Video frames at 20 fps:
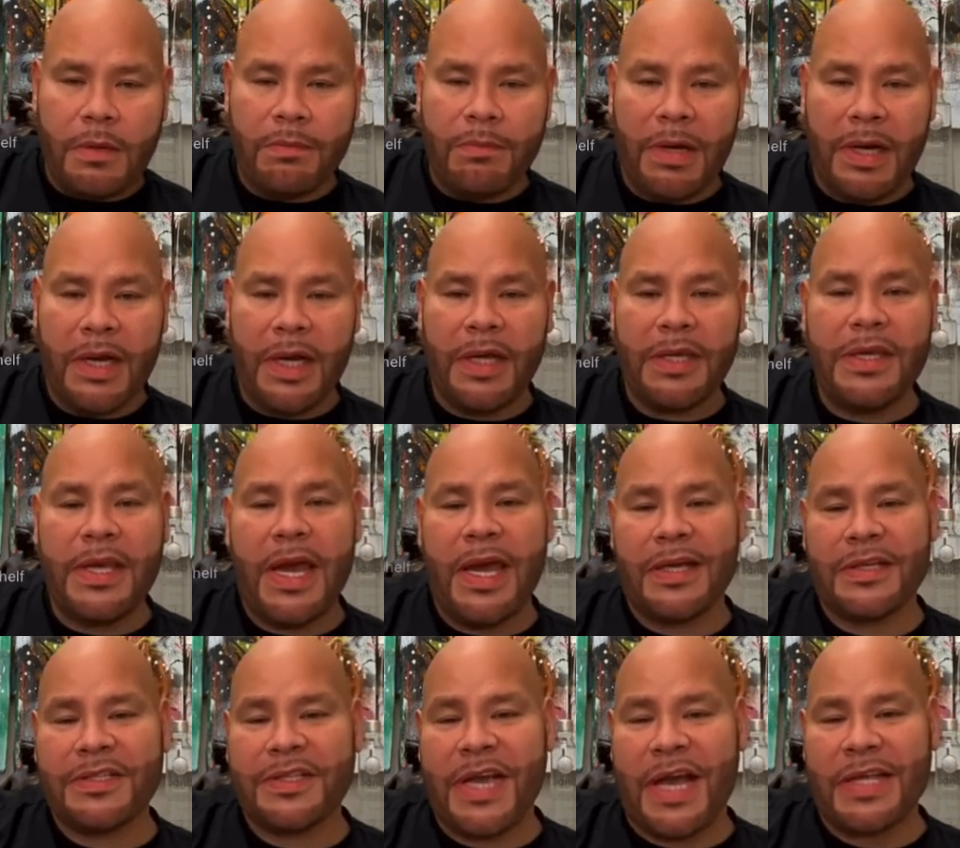But
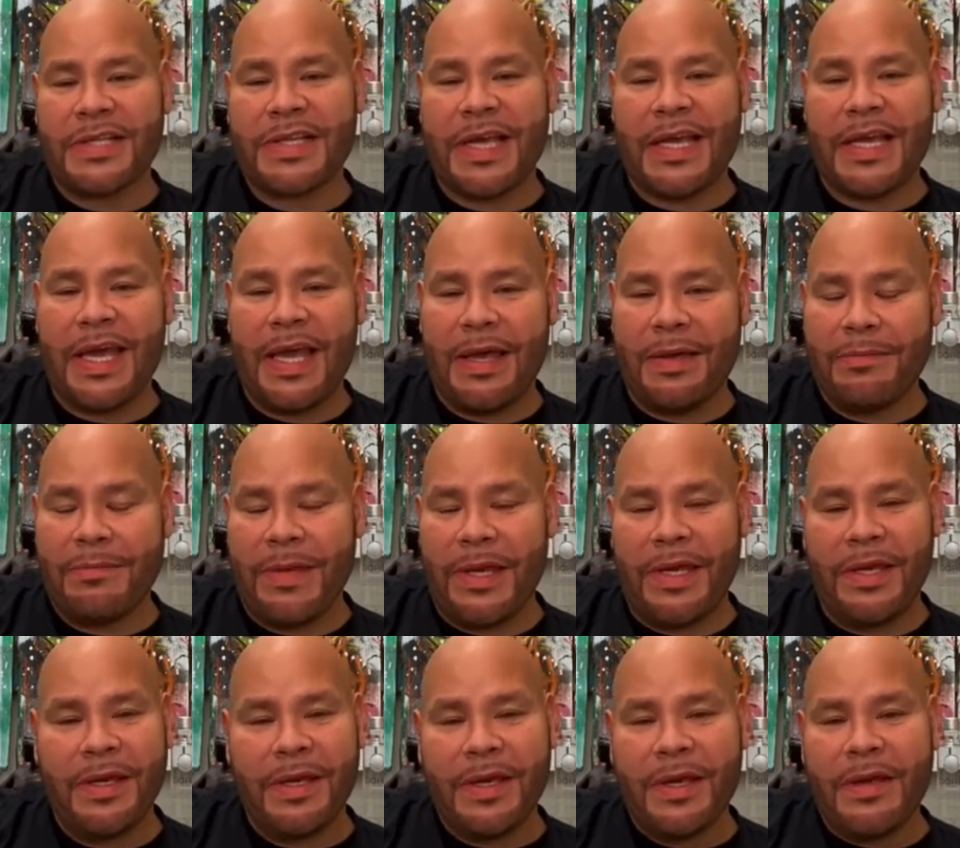yeah, Ashanti hitting
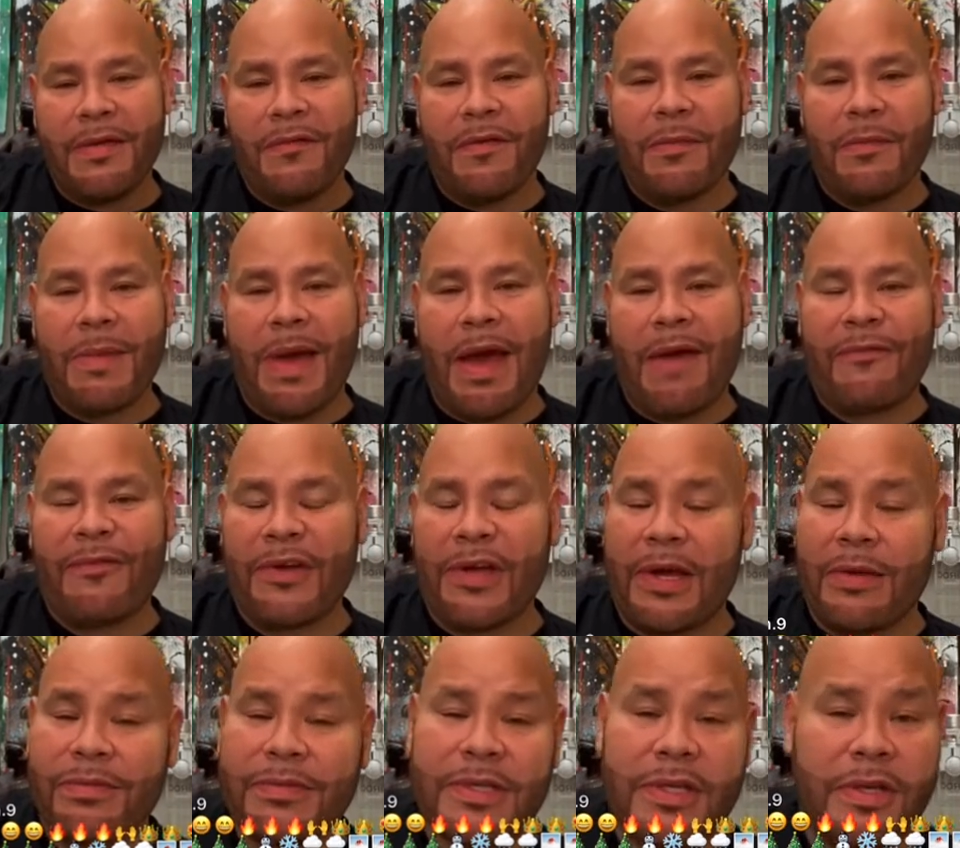me from
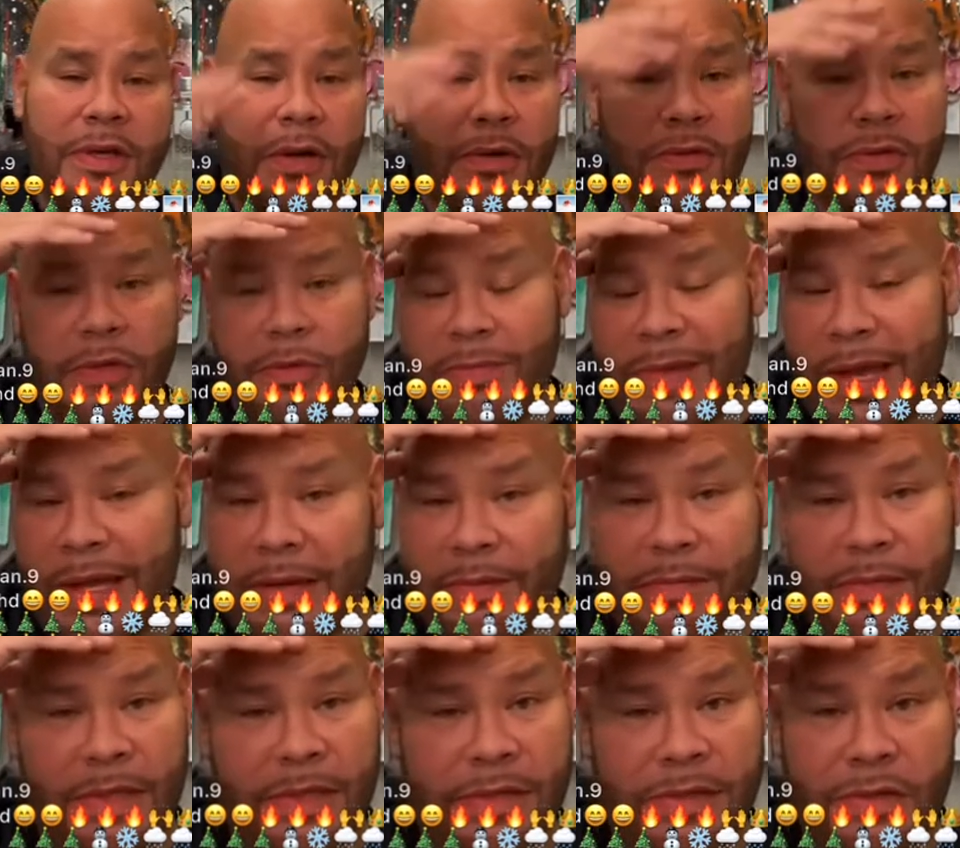Africa. I'm saying, yo, you
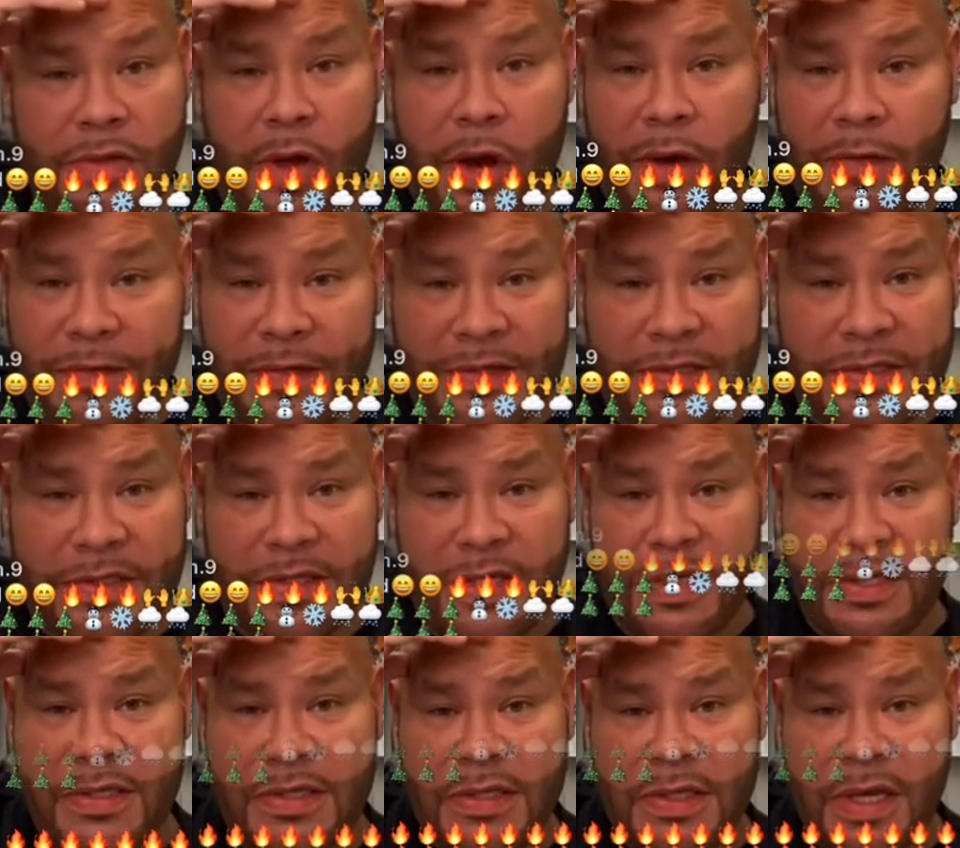making me nervous,
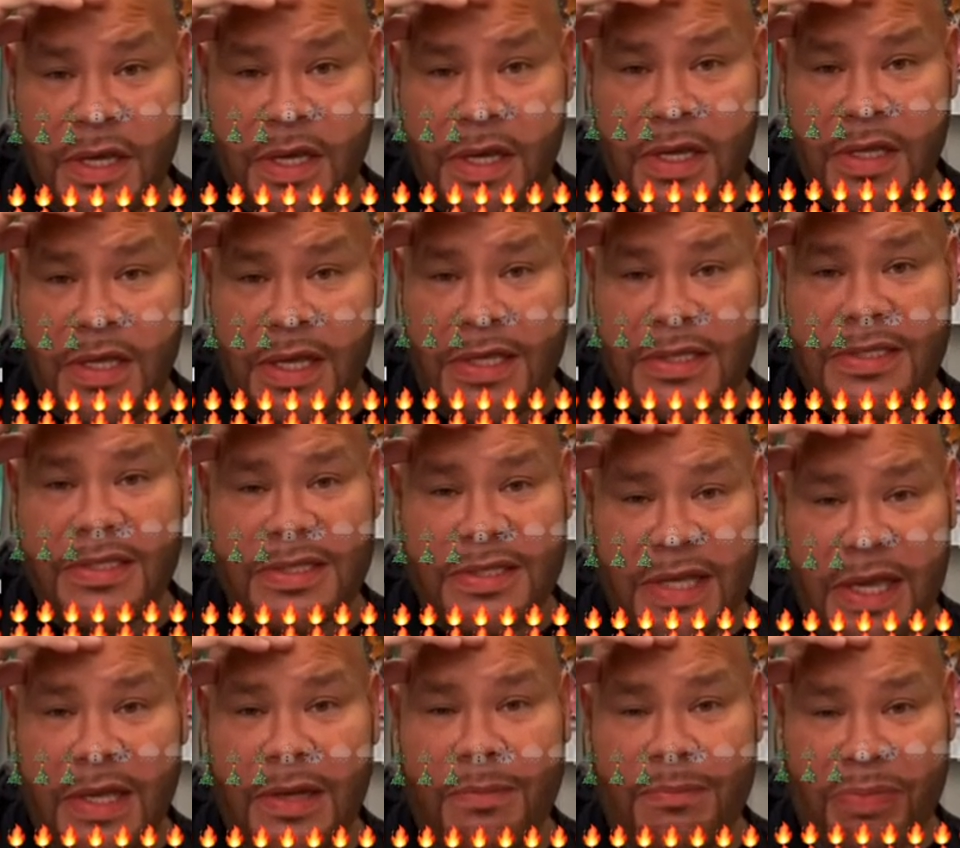sis. There's a
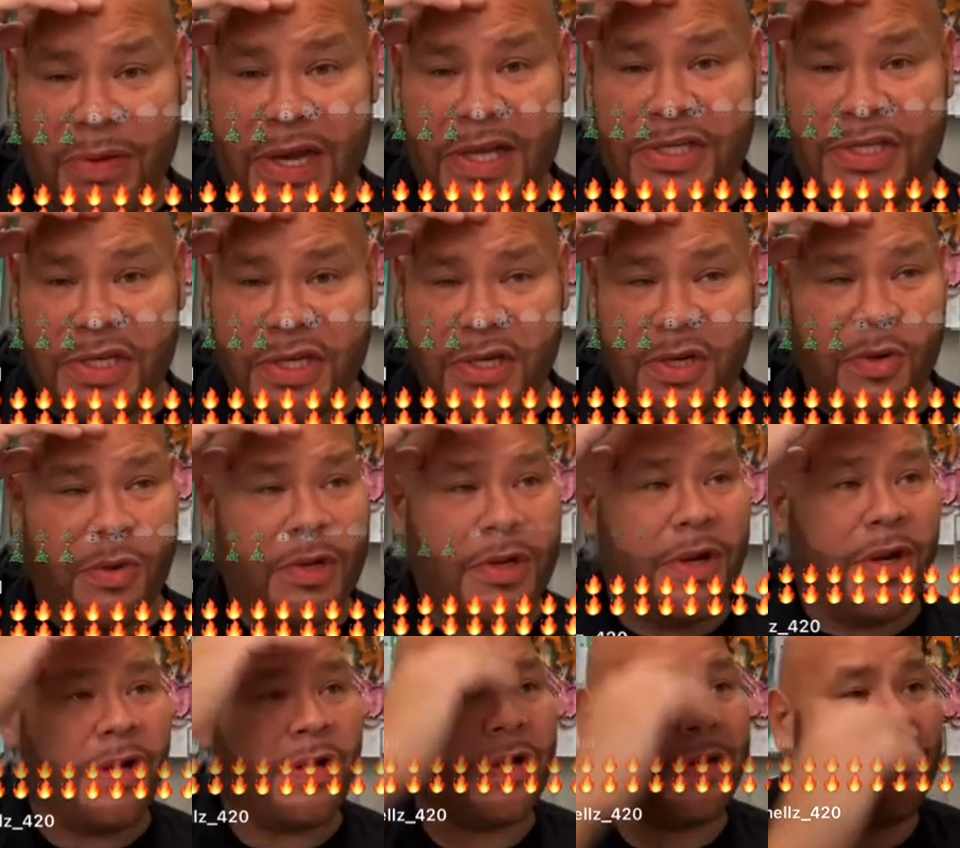celebration
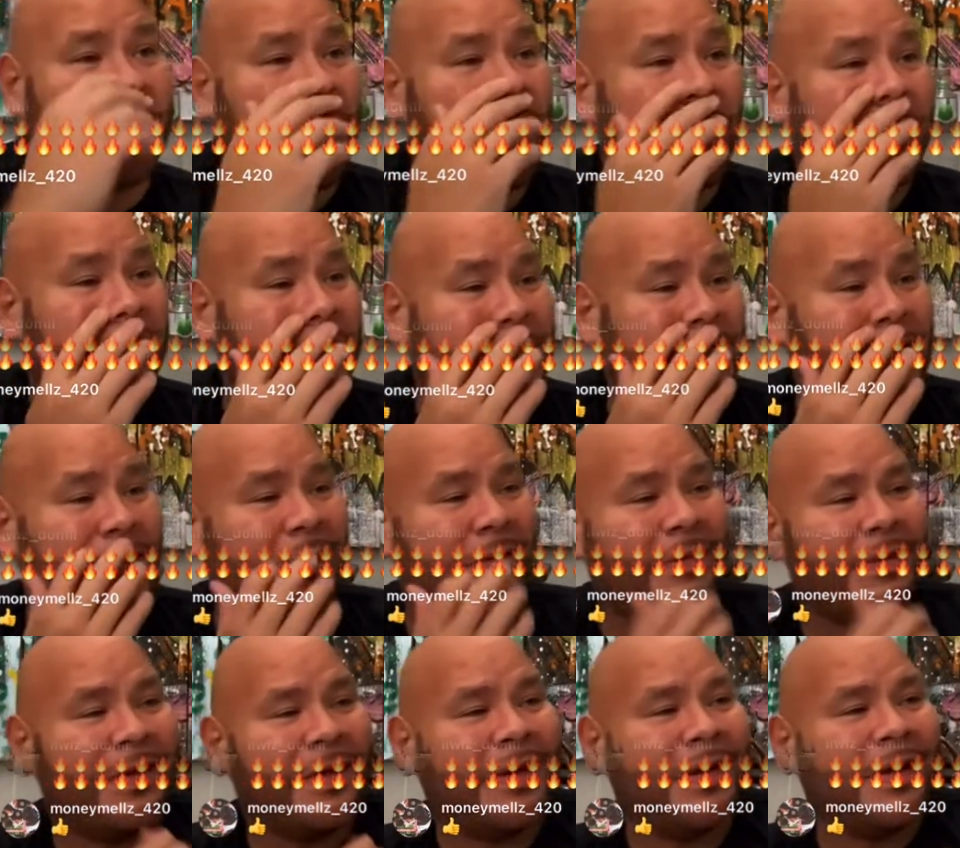going on. Come here, let me see him.